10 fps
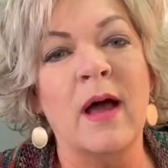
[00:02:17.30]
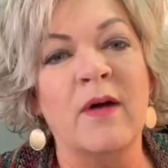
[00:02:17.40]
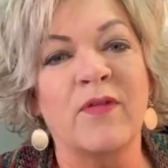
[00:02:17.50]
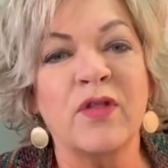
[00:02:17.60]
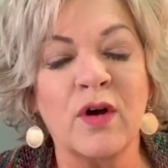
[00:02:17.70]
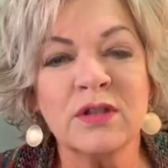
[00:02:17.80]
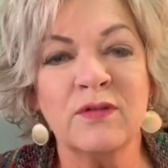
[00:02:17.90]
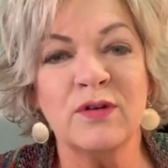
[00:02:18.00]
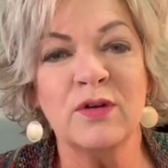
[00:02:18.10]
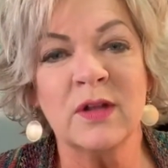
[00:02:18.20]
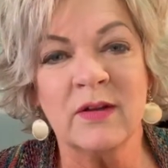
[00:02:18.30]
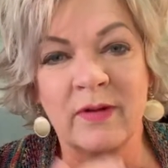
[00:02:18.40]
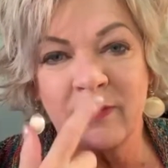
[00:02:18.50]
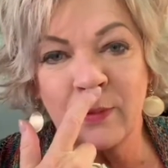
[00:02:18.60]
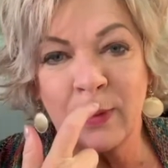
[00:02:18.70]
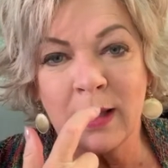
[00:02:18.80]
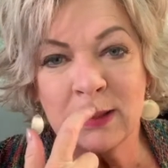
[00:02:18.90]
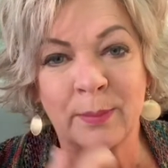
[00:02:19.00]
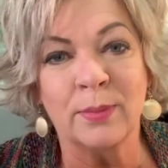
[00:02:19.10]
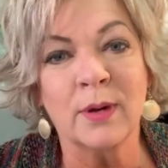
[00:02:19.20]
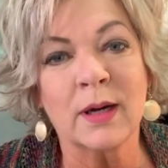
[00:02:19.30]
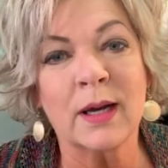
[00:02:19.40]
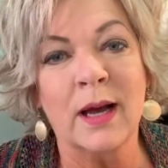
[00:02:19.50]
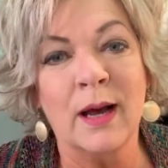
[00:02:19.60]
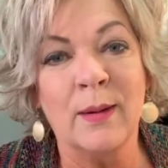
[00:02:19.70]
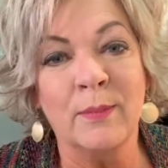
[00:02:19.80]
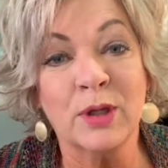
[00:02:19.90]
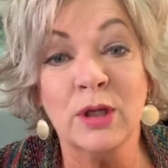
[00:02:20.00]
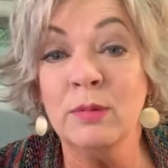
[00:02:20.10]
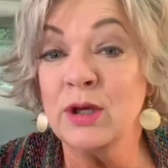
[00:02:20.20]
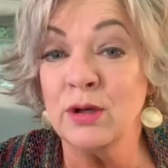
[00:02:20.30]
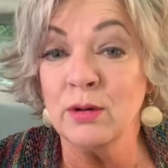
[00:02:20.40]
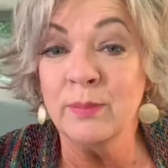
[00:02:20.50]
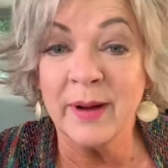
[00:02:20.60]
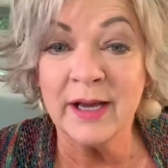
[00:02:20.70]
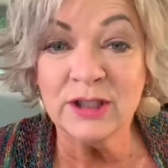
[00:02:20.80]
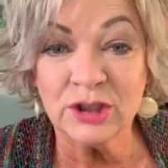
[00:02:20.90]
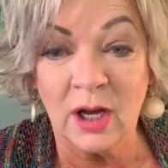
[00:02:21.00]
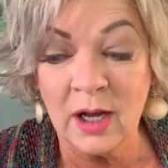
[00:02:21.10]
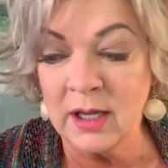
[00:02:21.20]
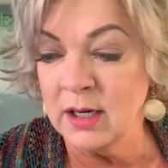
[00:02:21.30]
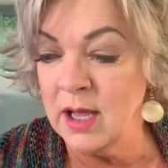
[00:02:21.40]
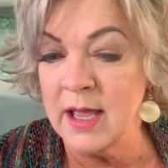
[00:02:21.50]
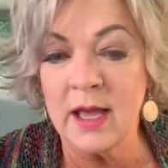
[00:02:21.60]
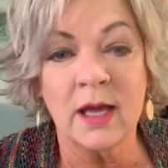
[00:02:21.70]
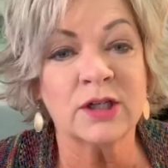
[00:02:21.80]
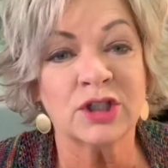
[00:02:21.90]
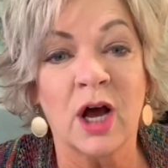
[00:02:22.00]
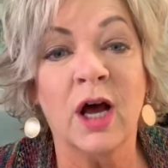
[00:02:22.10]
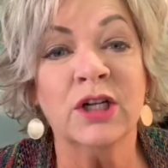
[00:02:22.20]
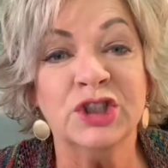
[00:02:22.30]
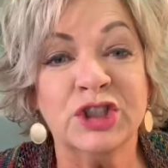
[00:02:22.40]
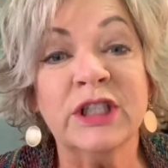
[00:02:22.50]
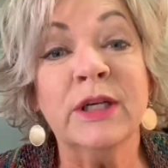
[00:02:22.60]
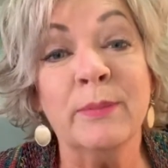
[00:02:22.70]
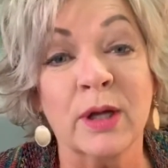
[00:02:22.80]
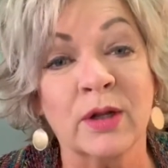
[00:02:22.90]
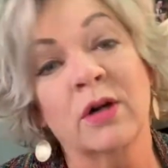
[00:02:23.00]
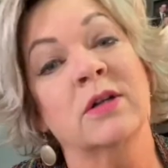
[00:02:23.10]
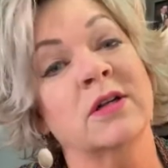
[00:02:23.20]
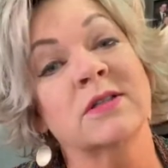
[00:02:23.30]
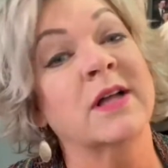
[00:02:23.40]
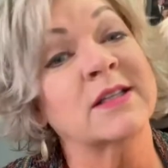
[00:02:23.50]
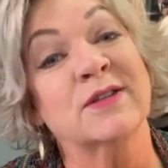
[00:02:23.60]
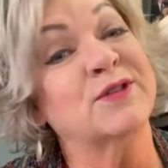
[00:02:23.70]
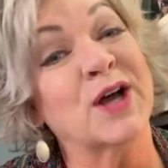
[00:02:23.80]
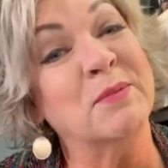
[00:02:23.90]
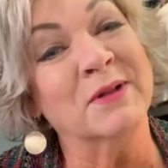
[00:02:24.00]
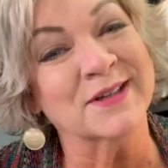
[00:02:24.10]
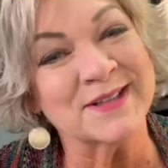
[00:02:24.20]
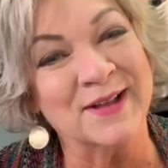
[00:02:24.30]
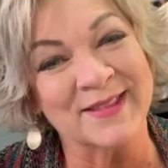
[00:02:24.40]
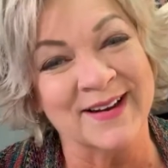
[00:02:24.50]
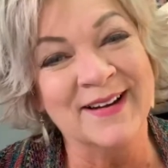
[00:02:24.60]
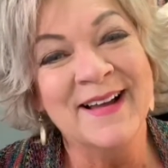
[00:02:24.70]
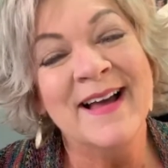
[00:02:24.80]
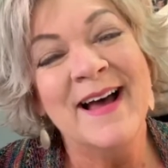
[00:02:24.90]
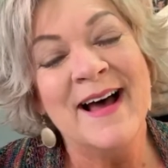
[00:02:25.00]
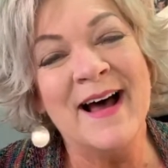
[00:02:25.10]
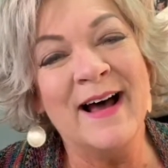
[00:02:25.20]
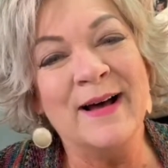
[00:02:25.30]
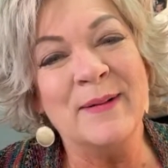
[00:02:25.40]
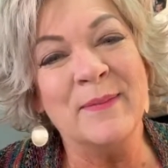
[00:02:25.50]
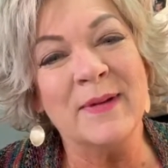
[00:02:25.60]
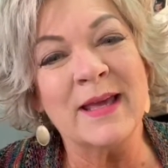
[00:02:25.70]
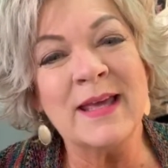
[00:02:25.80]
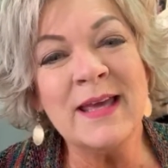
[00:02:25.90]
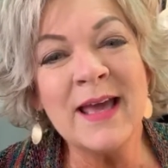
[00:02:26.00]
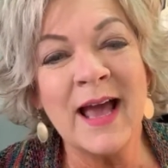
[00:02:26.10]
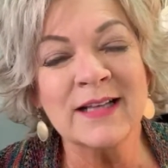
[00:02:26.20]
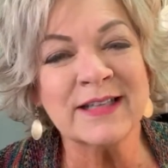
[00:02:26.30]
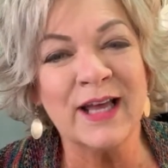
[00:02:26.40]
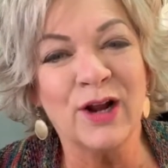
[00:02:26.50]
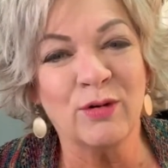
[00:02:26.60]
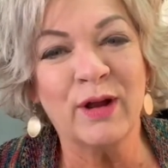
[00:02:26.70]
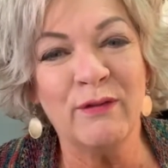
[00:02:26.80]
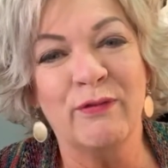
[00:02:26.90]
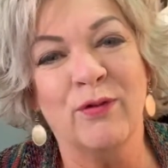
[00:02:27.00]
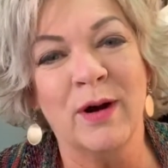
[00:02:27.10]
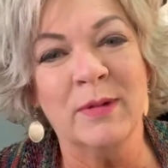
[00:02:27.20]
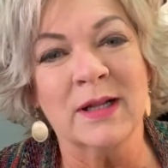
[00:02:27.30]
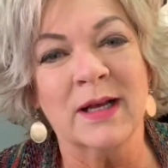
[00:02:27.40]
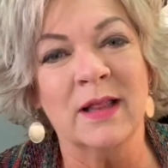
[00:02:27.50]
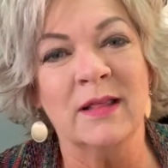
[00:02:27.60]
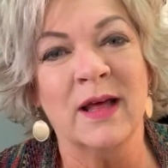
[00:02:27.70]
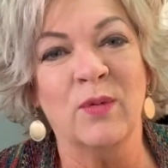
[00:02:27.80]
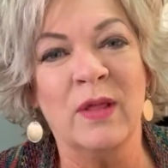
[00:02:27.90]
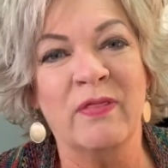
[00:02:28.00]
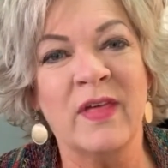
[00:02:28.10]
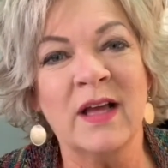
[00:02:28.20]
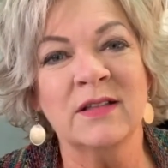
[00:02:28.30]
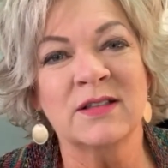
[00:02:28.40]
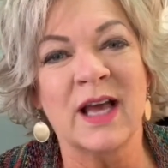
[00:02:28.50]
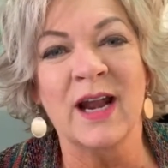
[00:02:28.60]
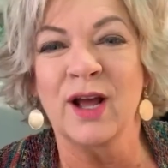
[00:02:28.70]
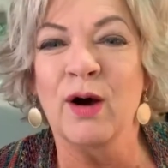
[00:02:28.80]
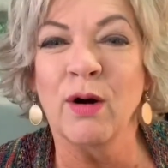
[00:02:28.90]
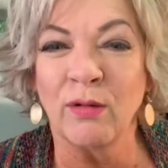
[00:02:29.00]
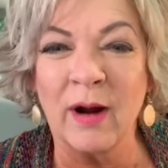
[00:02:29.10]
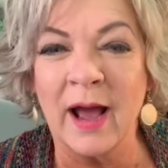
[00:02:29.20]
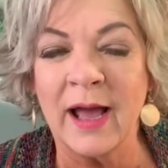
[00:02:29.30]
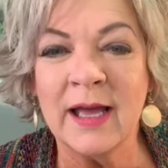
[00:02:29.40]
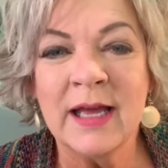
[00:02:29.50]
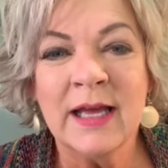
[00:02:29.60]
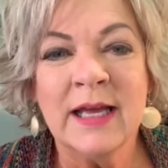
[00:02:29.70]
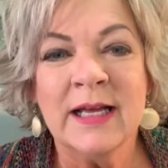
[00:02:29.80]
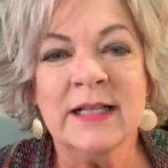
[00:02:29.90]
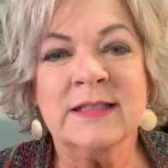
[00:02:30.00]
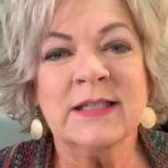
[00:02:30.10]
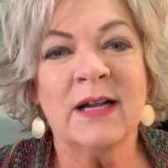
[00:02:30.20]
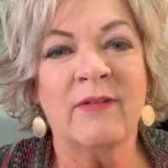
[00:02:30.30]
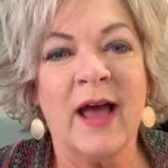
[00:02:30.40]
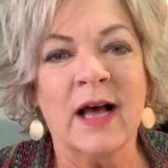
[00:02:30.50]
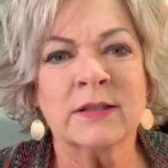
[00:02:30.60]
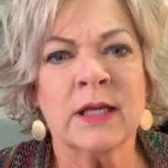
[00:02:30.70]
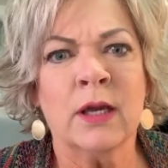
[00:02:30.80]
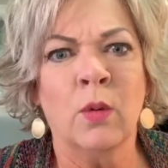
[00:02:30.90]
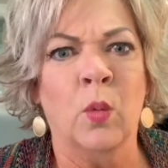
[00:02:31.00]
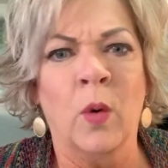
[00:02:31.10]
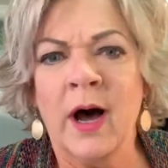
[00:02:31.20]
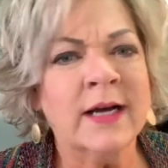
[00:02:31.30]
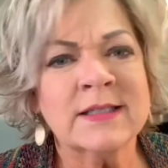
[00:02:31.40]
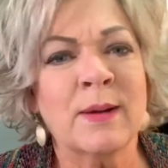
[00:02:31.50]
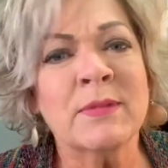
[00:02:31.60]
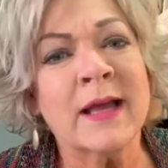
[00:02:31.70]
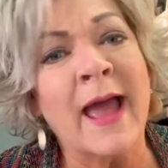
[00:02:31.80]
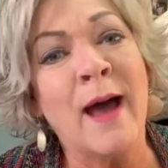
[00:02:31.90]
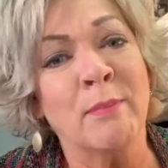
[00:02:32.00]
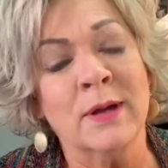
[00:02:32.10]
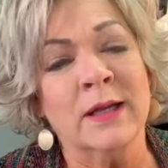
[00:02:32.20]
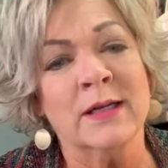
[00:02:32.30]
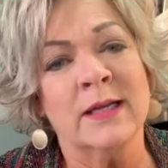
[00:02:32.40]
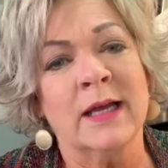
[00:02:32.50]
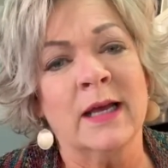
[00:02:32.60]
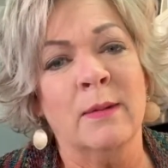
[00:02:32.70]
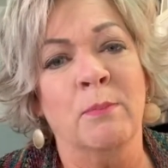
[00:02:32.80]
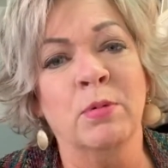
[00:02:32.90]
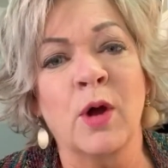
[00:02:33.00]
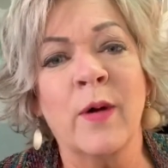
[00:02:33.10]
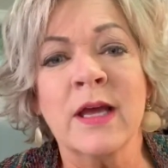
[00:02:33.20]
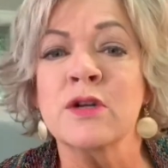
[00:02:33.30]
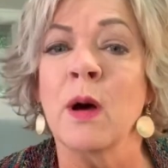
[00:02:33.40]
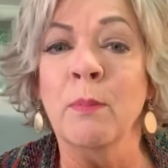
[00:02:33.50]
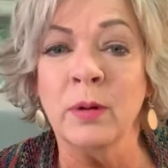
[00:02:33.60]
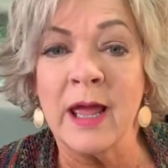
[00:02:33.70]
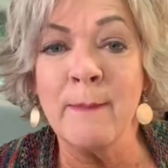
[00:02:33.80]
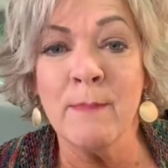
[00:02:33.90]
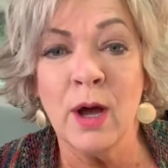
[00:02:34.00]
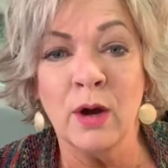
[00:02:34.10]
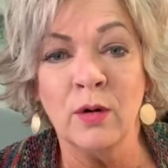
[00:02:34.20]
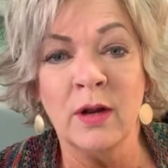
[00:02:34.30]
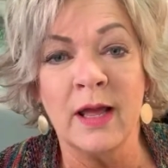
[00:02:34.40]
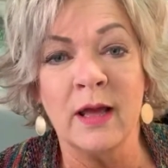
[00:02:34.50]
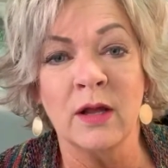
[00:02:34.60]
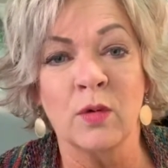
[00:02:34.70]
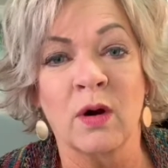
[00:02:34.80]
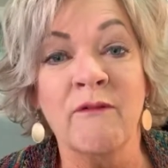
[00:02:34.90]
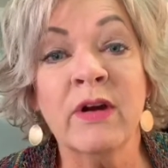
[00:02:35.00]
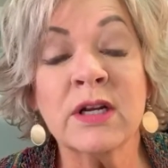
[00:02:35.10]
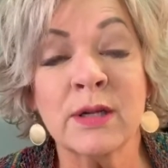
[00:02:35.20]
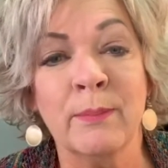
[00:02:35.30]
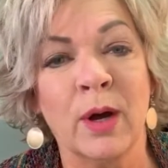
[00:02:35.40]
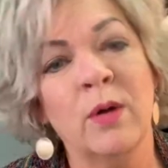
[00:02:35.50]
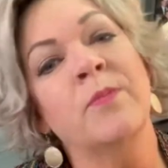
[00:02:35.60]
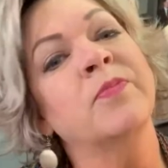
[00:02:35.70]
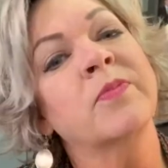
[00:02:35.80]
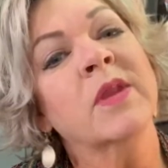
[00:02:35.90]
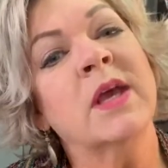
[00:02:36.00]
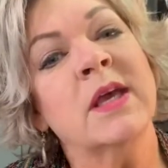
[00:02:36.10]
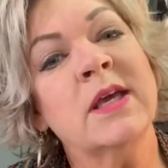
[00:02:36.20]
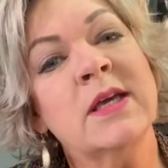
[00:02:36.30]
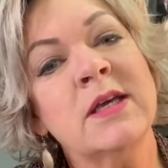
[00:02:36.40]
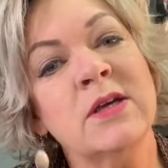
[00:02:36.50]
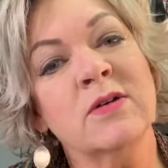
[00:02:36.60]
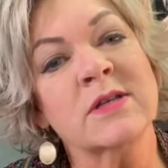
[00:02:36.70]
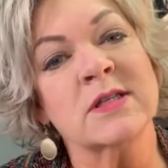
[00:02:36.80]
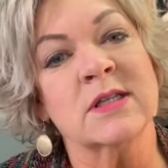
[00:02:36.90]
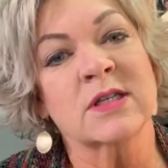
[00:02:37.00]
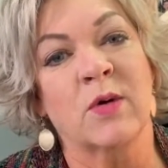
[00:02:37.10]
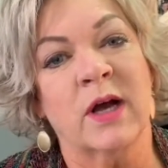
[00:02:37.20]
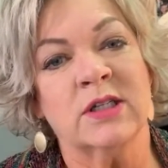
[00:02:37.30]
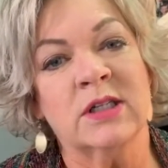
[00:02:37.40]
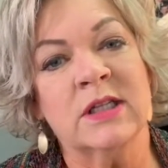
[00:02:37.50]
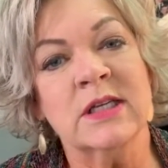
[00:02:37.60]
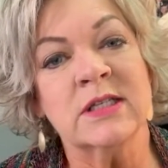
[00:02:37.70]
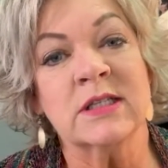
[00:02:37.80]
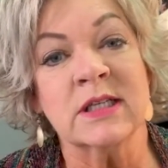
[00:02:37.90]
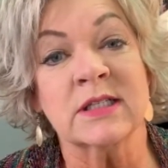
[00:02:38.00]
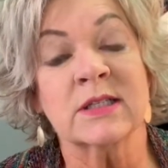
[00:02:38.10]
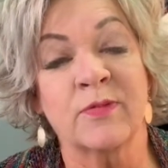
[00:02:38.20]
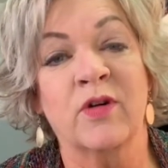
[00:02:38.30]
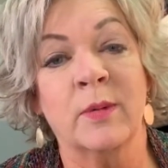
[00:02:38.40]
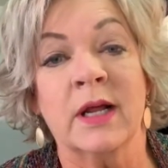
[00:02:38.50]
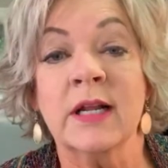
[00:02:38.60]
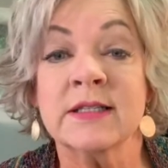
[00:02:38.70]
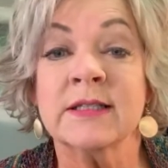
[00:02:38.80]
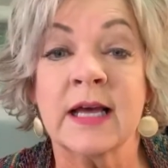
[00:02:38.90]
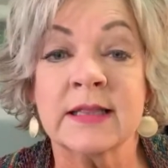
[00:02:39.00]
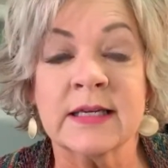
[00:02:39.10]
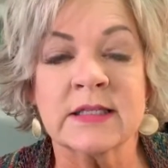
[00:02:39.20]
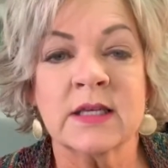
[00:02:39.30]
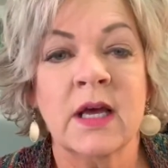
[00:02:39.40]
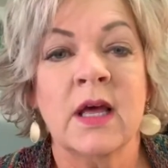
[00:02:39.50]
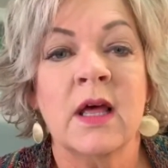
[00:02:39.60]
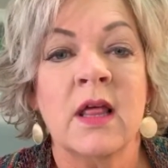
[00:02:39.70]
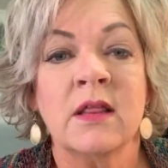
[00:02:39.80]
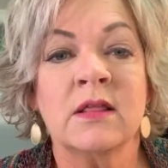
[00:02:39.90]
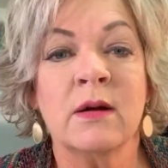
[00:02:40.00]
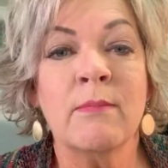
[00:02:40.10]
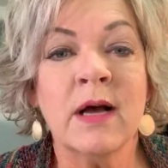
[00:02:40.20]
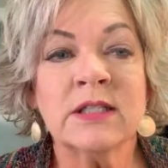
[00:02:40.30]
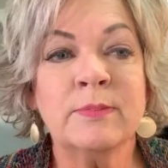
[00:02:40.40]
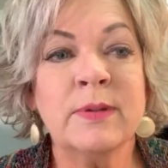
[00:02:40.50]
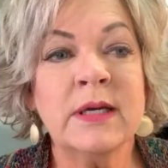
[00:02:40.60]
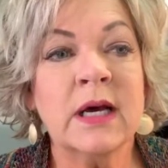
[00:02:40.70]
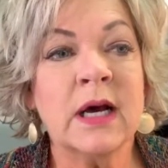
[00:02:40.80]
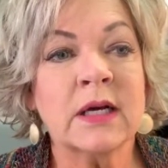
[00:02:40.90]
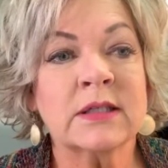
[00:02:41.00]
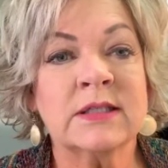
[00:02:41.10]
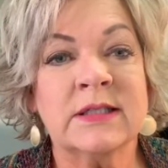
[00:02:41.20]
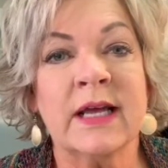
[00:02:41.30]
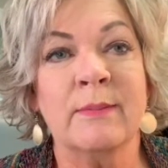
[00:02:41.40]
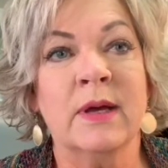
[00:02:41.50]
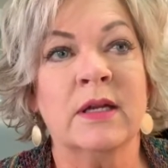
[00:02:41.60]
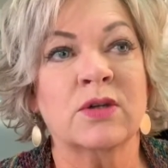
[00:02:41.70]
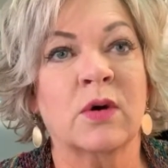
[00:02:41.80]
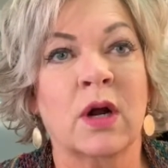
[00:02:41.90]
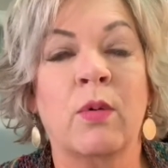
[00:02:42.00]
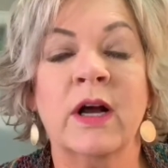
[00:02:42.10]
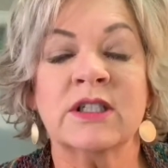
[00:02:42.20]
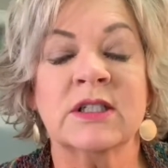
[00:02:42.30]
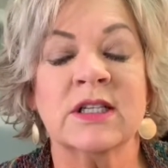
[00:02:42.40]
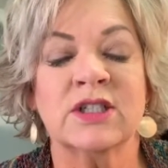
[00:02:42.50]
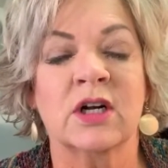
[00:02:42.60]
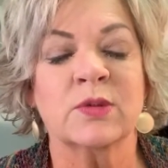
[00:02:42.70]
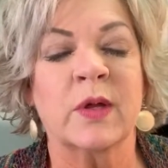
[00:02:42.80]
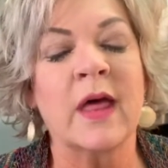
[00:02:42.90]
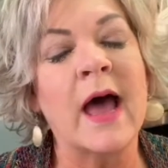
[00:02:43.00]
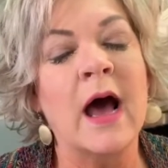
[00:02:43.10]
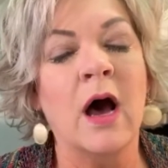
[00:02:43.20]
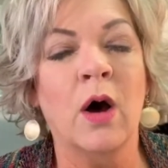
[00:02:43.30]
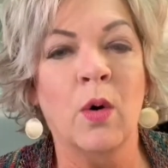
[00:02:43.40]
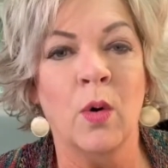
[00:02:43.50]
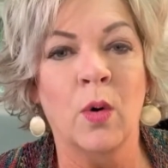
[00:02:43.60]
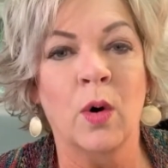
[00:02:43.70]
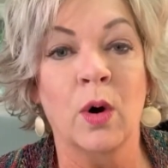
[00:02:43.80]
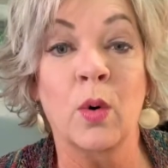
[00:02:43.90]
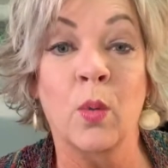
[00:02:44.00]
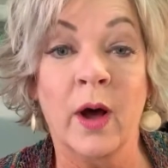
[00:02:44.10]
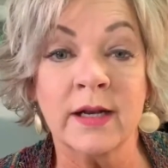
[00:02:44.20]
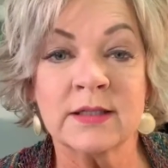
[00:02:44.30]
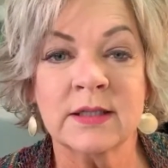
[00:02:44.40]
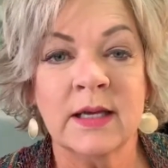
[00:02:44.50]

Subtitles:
for those of you that have ever read the book QBQ by John G. Miller, there's lots of John Millers out there, he has a great formula that when things kind of go awry, instead of asking why something happened and going into a blame mode or a victim mode, he uses this formula, and it's like this. There must be a statement or a question that starts with how or what.